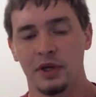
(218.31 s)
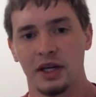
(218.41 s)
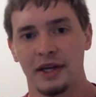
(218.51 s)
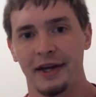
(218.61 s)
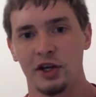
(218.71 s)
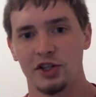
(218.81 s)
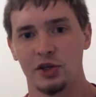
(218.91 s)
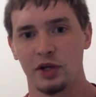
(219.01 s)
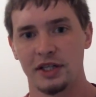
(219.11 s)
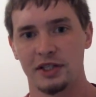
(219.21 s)
He also
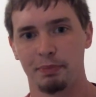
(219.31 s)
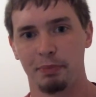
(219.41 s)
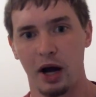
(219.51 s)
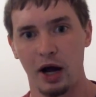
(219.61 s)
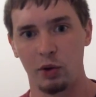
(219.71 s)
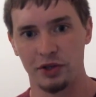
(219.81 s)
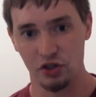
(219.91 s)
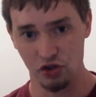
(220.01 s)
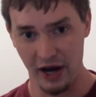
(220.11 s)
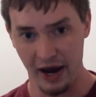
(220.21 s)
likes to paw with
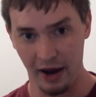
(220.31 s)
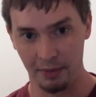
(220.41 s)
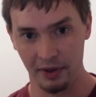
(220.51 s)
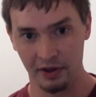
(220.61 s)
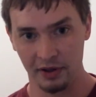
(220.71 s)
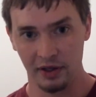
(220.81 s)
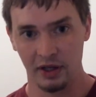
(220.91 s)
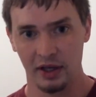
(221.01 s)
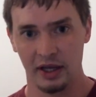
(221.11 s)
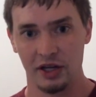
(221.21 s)
his jab
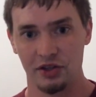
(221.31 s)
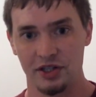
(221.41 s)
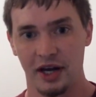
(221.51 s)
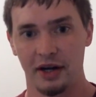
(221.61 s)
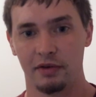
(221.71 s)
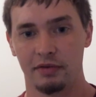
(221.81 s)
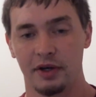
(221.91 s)
and just kind of